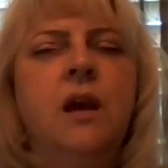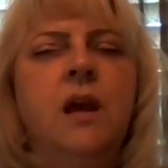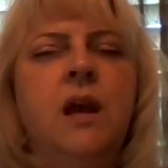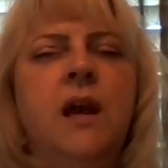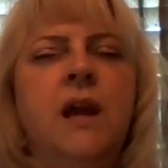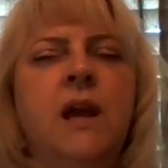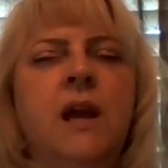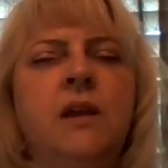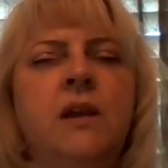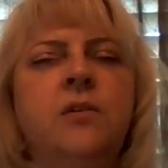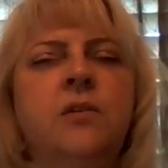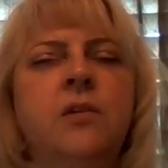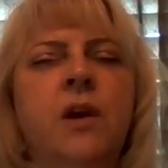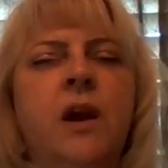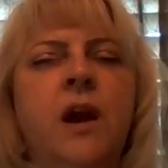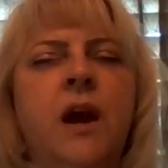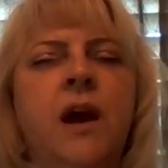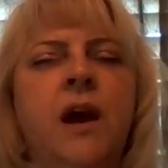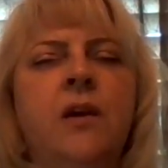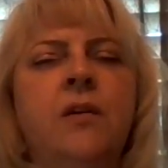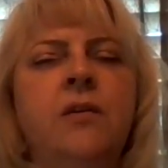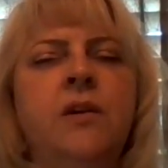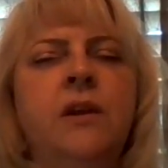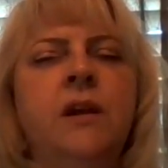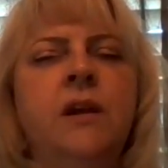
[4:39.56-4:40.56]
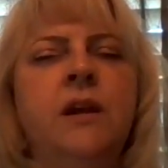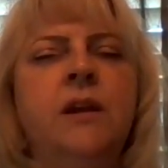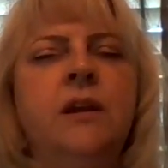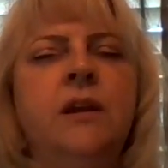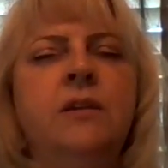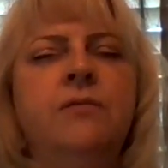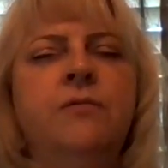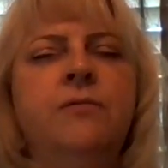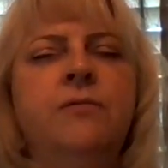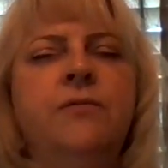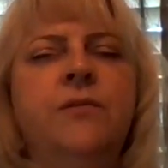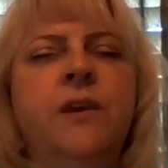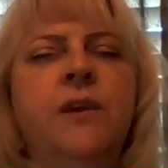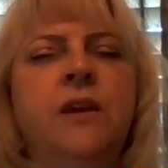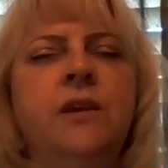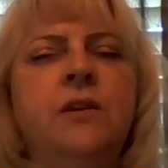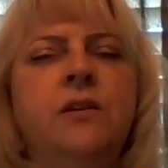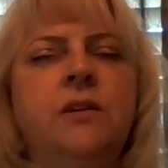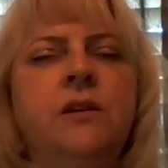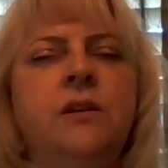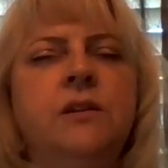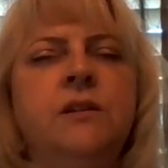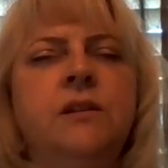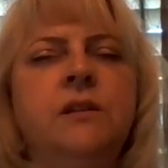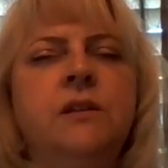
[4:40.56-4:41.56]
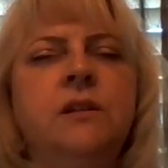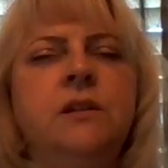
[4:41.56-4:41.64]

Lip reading: And you're out in a field.